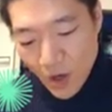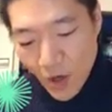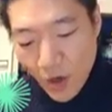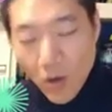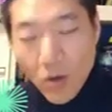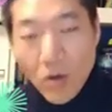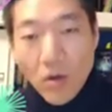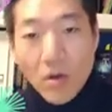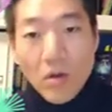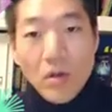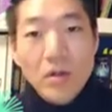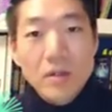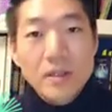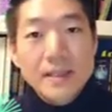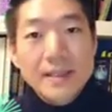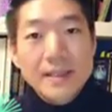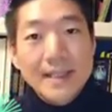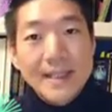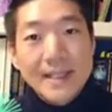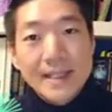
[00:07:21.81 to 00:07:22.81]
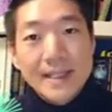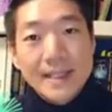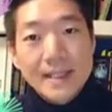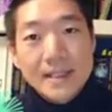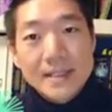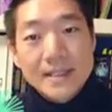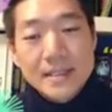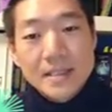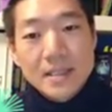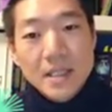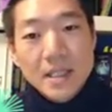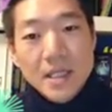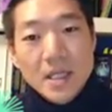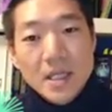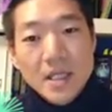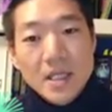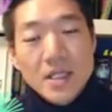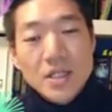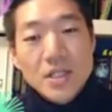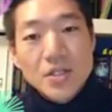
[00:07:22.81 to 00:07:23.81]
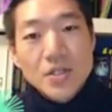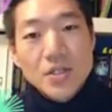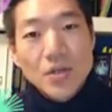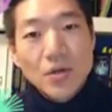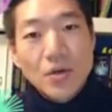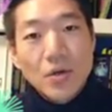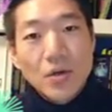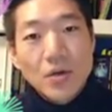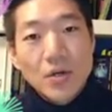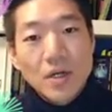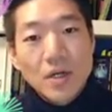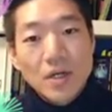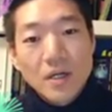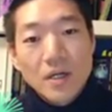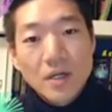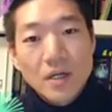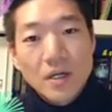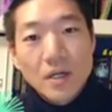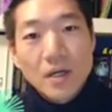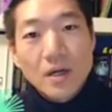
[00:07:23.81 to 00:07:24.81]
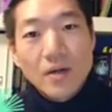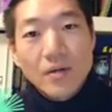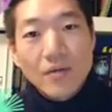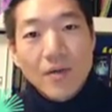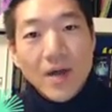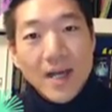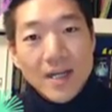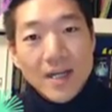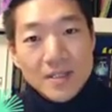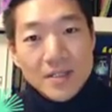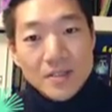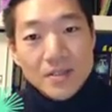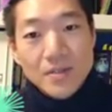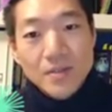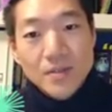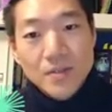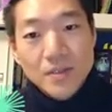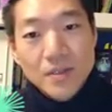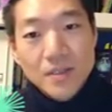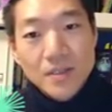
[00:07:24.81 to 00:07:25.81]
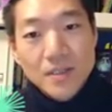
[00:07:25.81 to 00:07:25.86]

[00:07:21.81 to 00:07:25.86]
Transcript: all things in your gratitude.